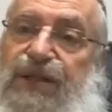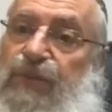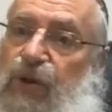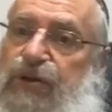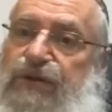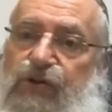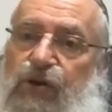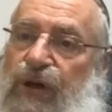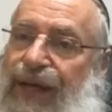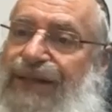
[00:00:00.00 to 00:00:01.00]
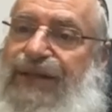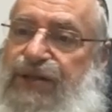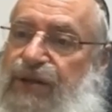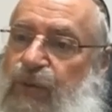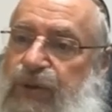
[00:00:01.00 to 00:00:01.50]
Rabbi Yosef Shaul
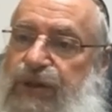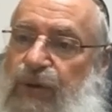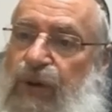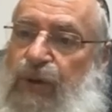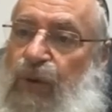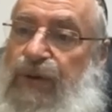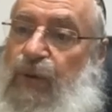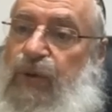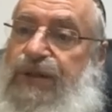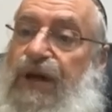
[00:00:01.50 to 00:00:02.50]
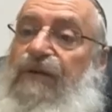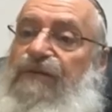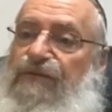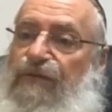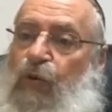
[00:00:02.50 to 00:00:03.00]
Natanson was the only one that was
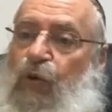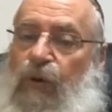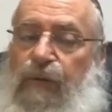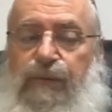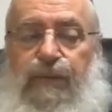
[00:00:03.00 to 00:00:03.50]
for.